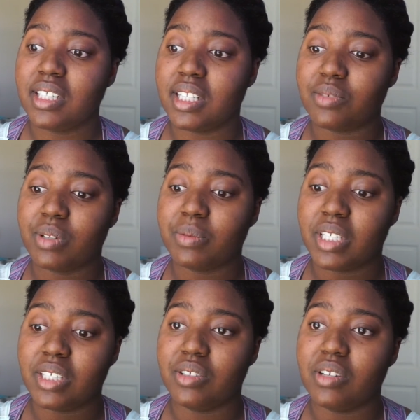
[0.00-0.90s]
That's what I'm
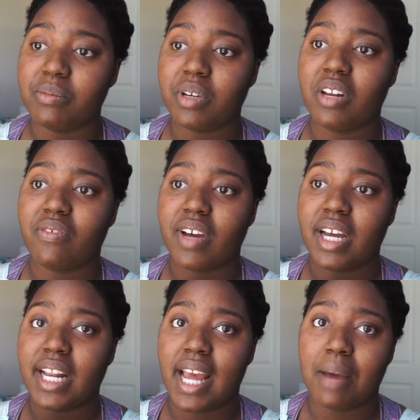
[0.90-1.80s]
gonna do. I'm gonna
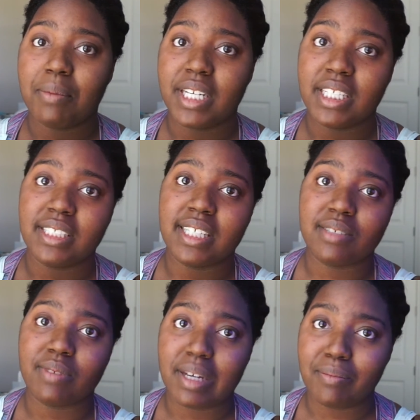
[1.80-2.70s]
find happiness.
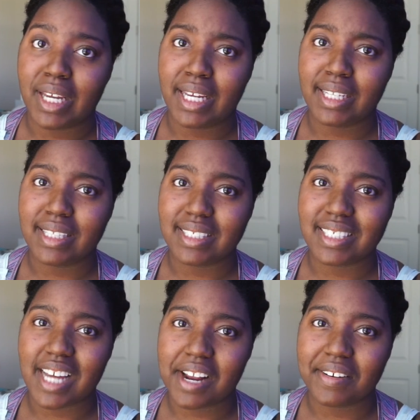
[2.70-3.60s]
That's why I made this
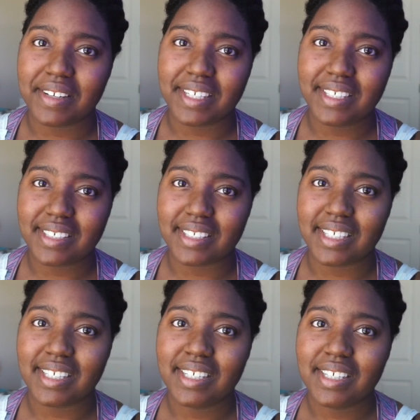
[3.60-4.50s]
channel
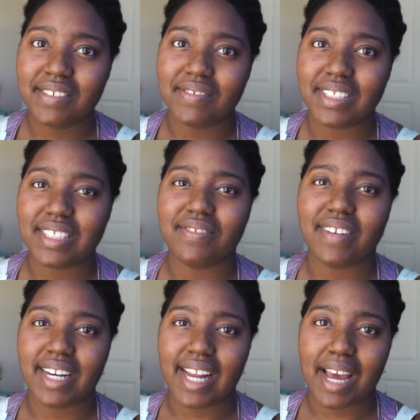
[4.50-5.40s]
initially, was to
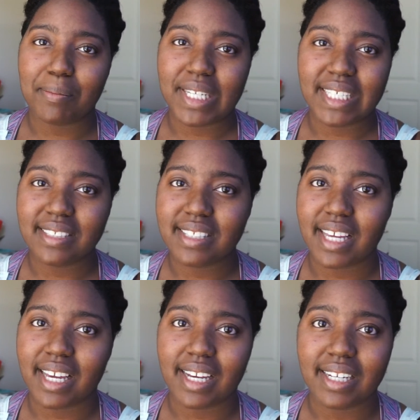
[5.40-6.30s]
find happiness,
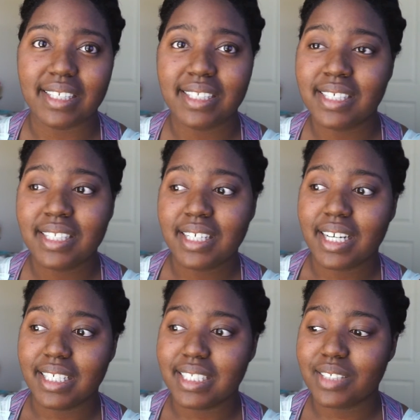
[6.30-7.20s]
and
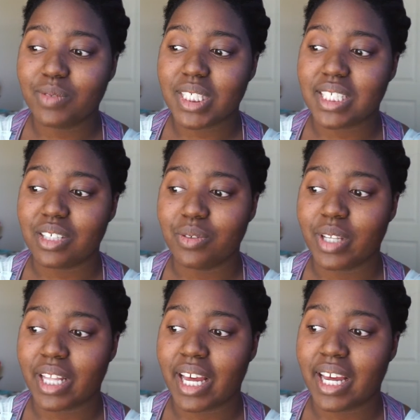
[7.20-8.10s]
I just wasn't
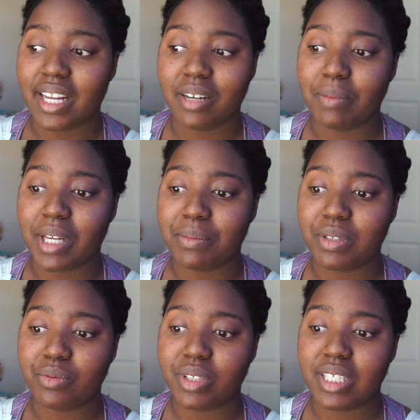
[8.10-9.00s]
doing that, and it made me
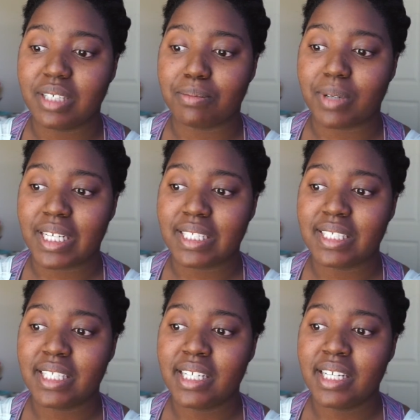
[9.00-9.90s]
really depressed.